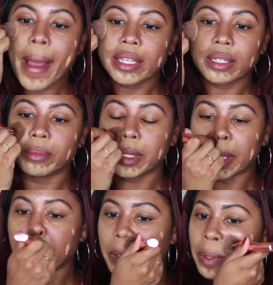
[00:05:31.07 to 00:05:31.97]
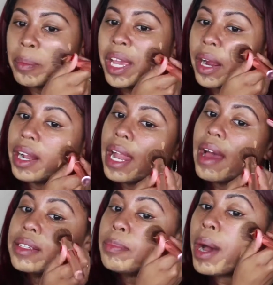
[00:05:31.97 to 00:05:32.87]
some things to make our
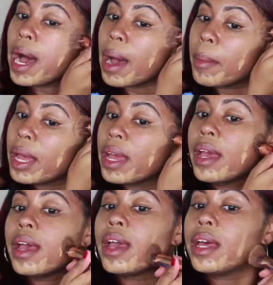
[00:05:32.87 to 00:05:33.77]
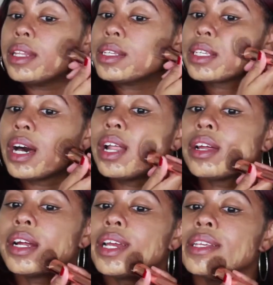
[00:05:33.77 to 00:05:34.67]
lives pop. And this
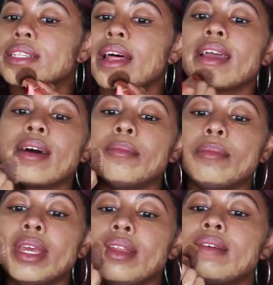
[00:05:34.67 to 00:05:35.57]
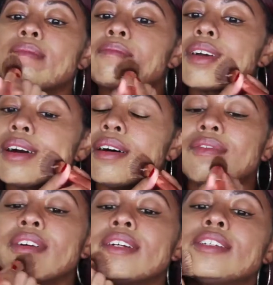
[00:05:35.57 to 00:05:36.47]
color is like a medium
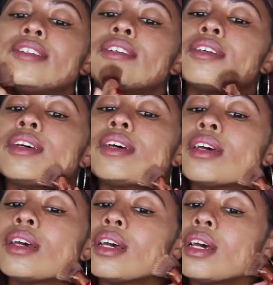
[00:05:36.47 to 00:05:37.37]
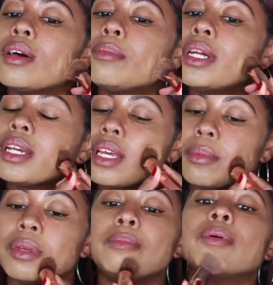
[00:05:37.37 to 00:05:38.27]
coverage, but it
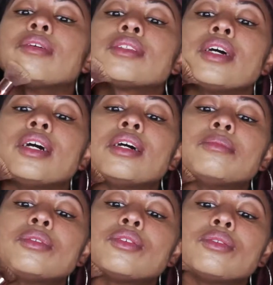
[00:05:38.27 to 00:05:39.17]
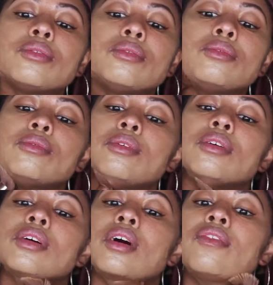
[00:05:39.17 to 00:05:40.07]
can be built up to
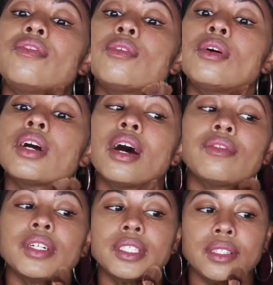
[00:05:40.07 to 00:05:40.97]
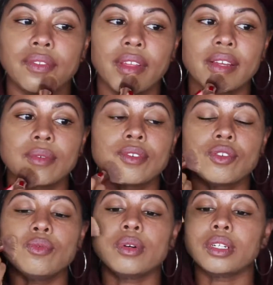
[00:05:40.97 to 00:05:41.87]
a full coverage if that's what
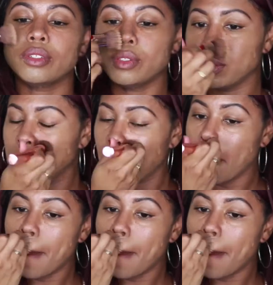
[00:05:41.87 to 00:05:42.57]
you want to do.